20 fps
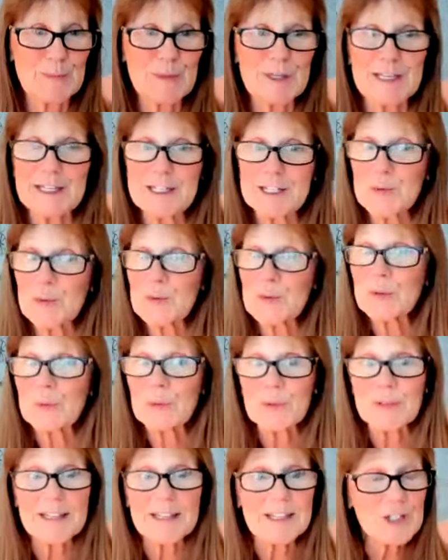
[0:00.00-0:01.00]
It begins with the
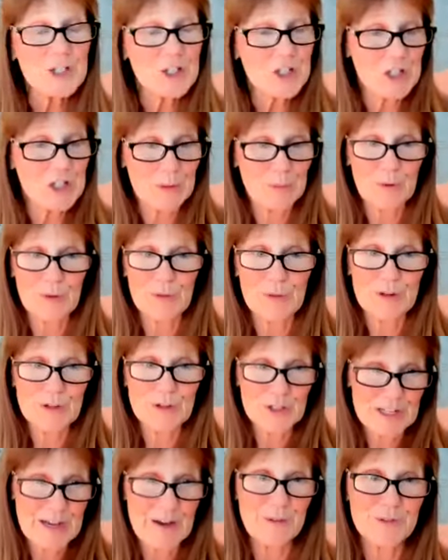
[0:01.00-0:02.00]
relationship with
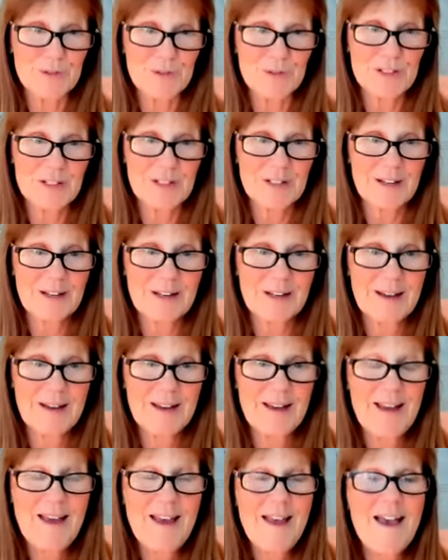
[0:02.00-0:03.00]
ourselves,
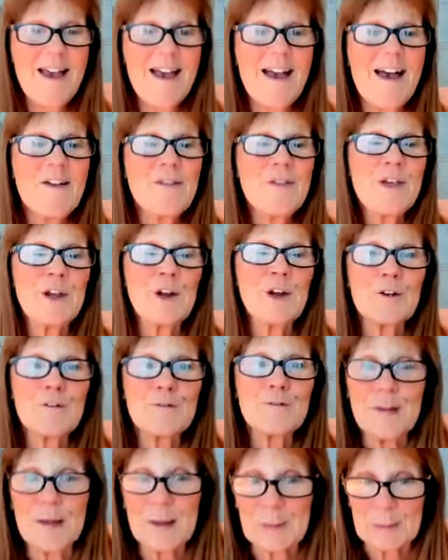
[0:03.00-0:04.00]
and then our
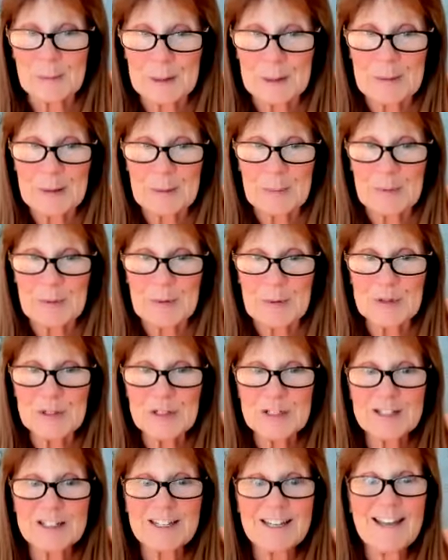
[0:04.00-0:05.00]
family
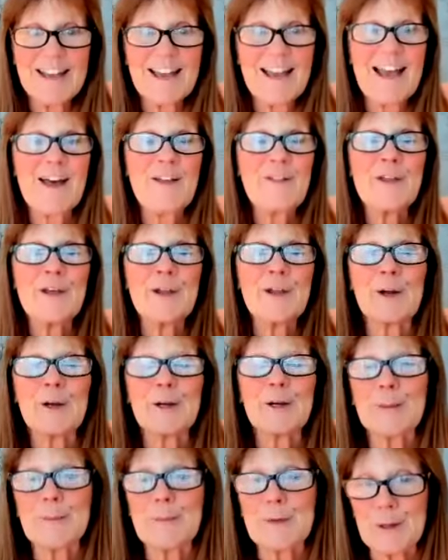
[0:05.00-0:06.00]
members, and then our
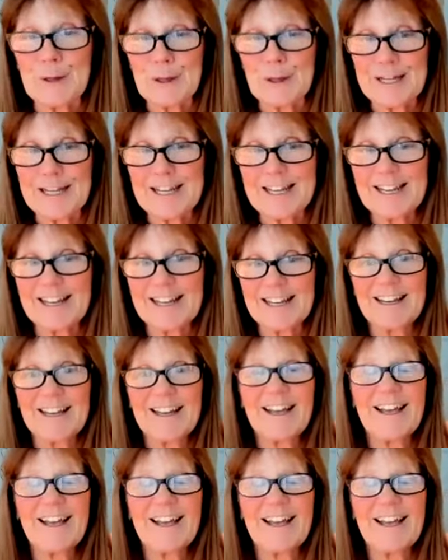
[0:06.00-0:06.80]
community.